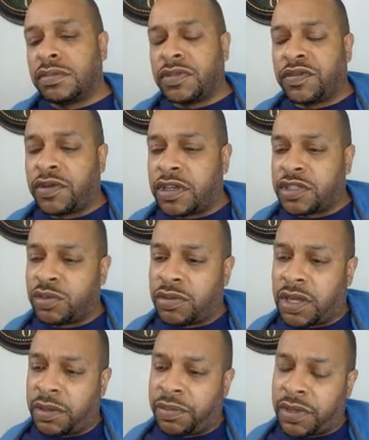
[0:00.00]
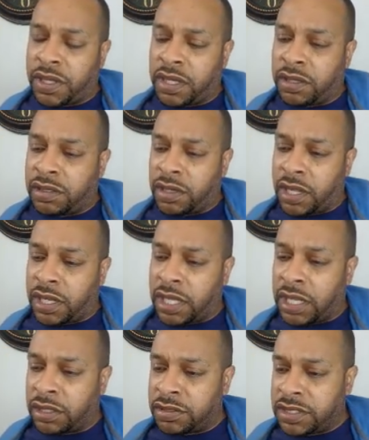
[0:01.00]
Before I swap, I don't, you know,
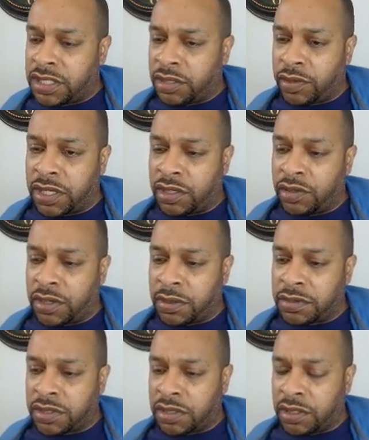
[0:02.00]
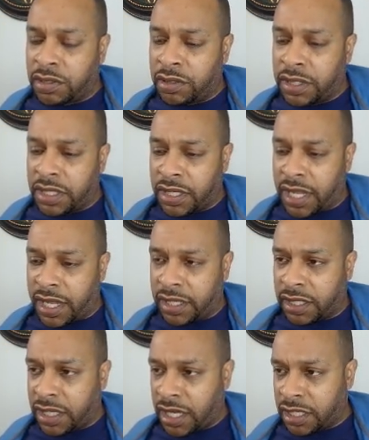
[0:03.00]
I, I don't see a way to do it. I'm just going to go ahead and
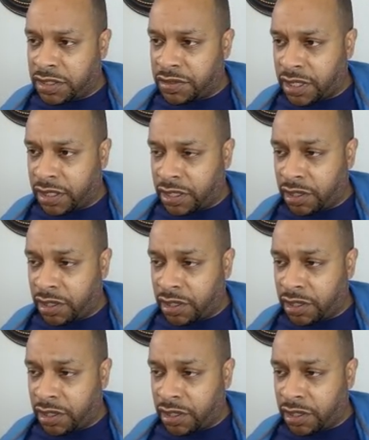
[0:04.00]
add the contract.